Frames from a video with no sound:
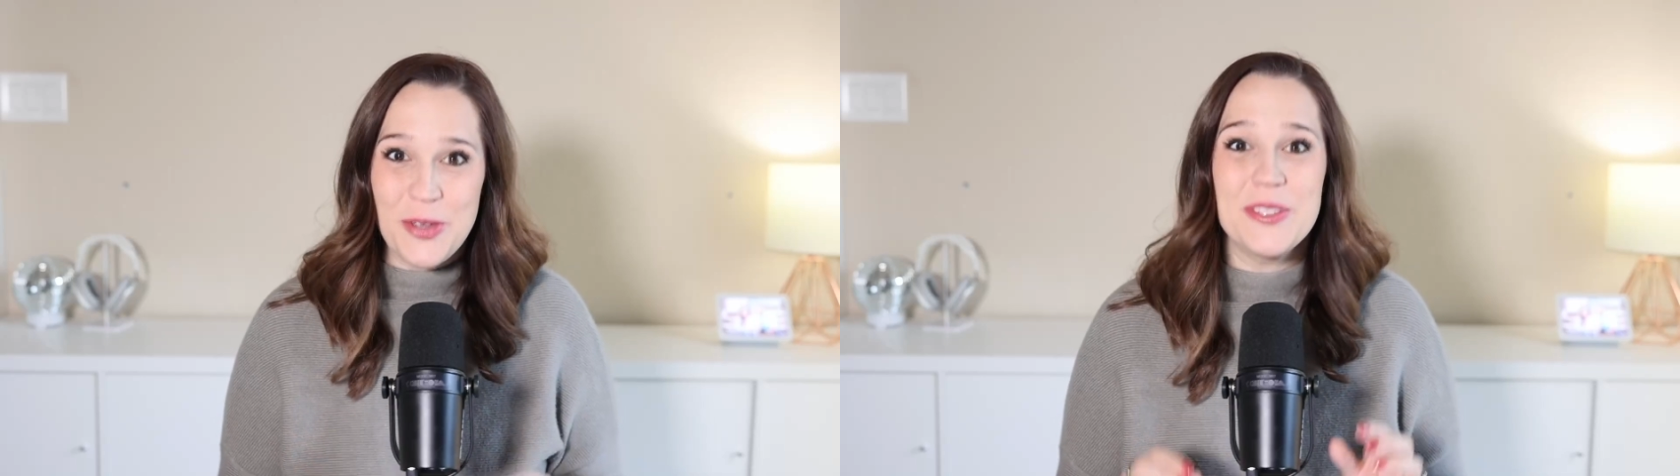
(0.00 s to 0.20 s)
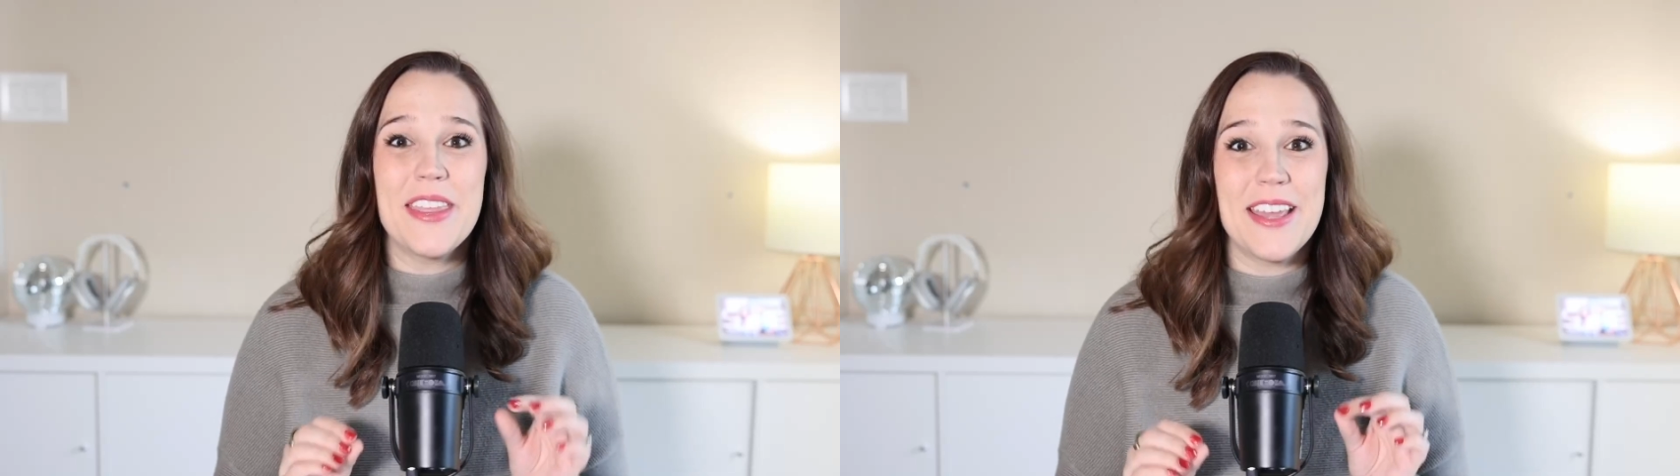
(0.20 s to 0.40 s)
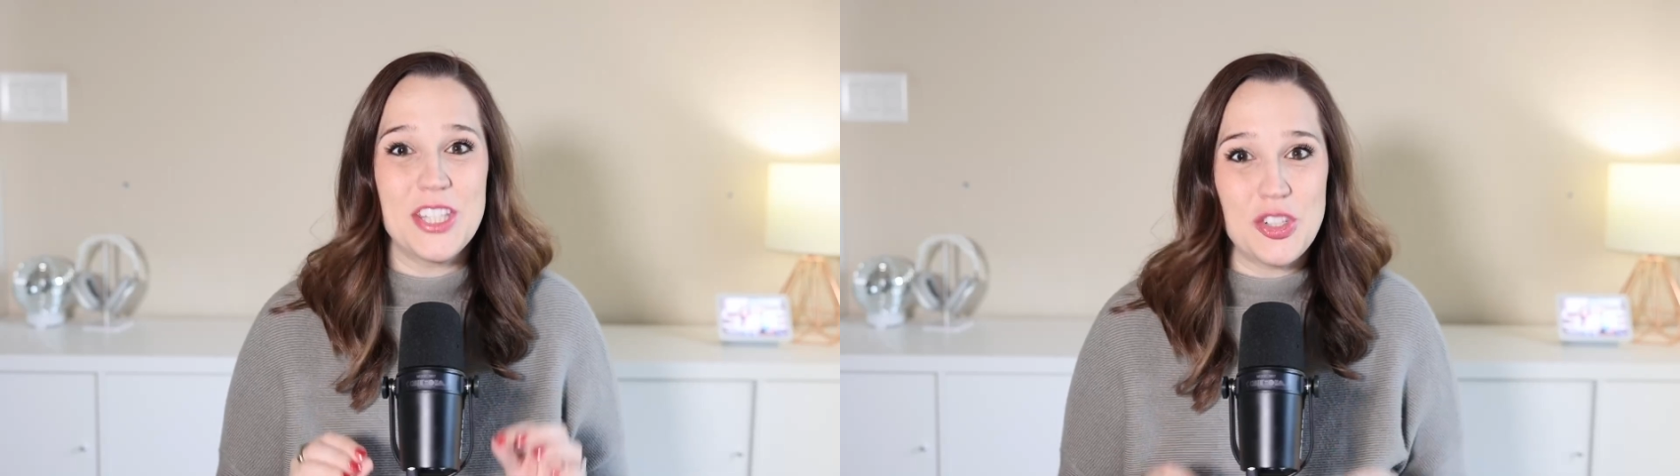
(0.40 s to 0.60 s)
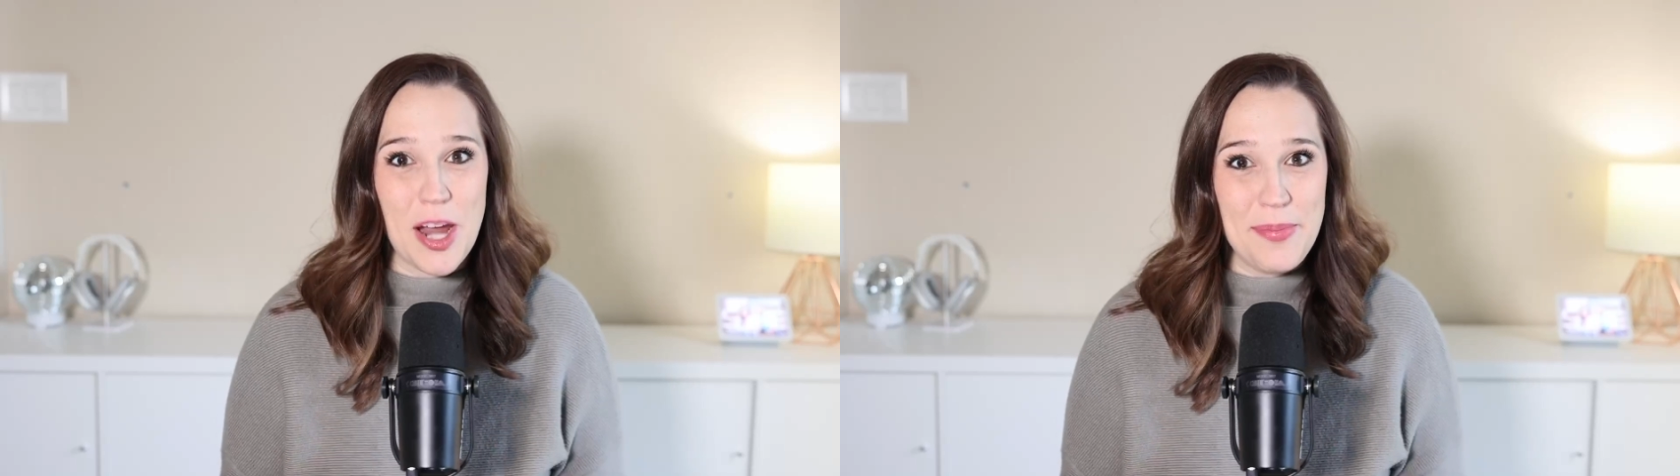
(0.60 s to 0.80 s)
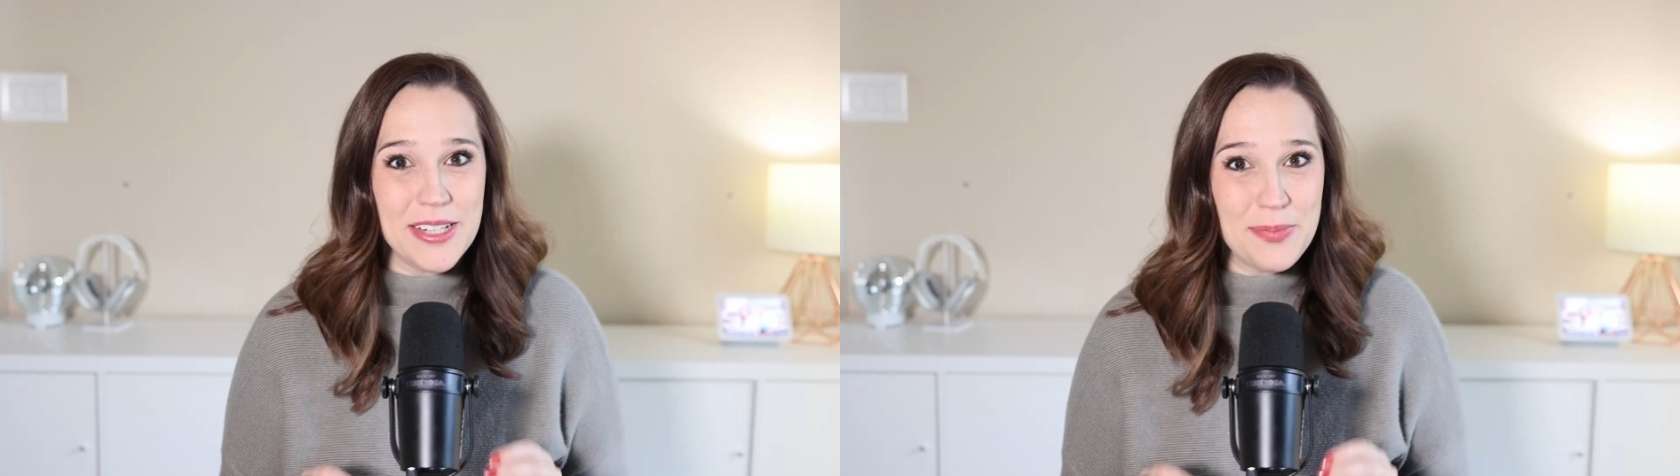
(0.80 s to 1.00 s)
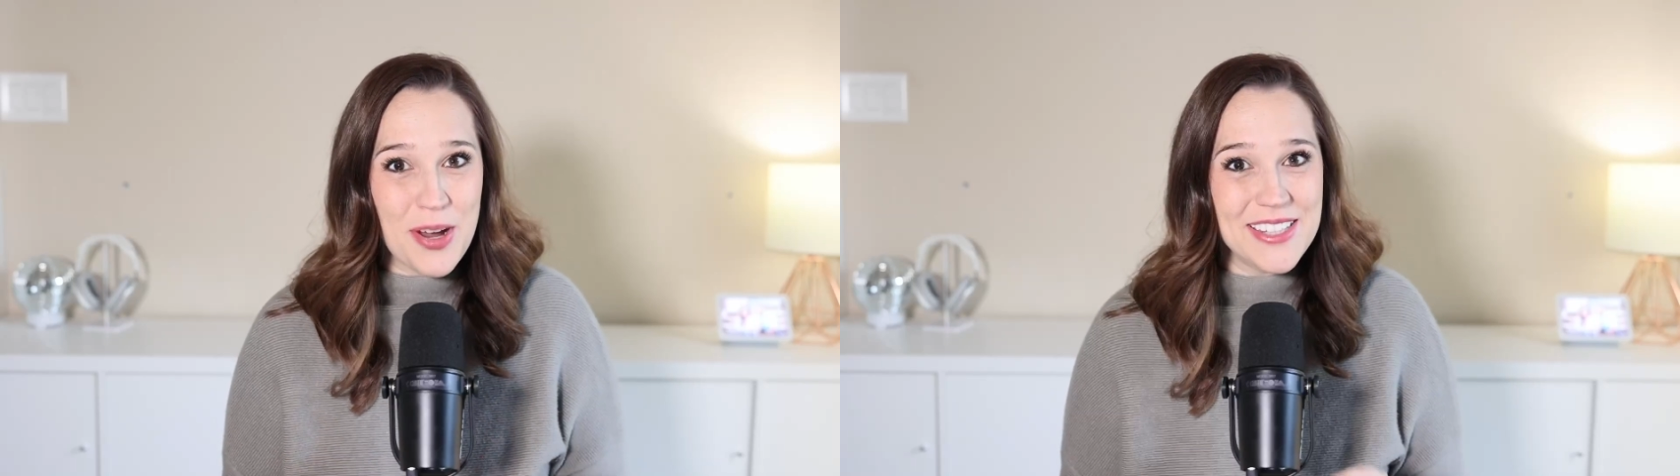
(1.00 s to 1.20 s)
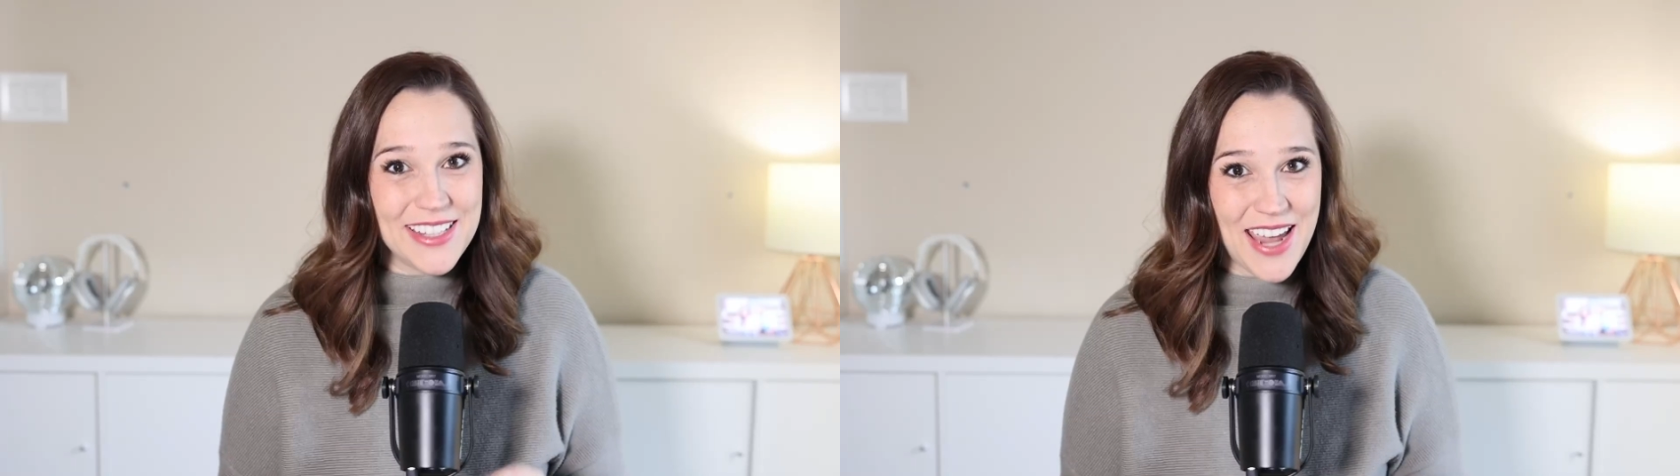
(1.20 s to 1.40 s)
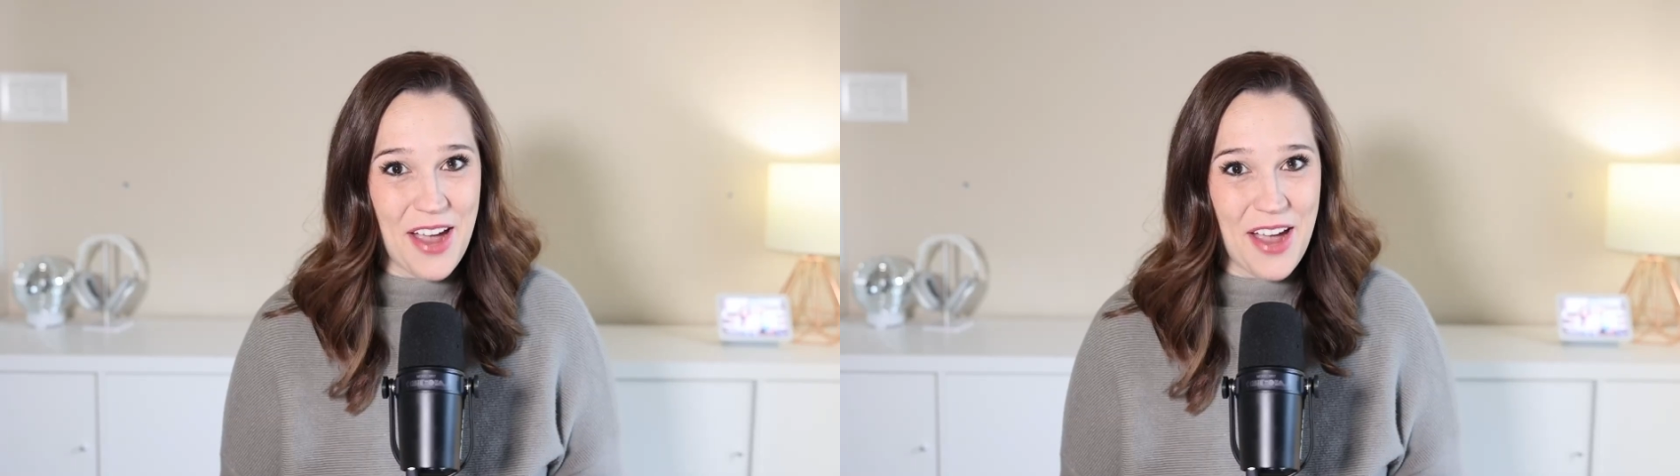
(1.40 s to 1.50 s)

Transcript: that Stripe Express account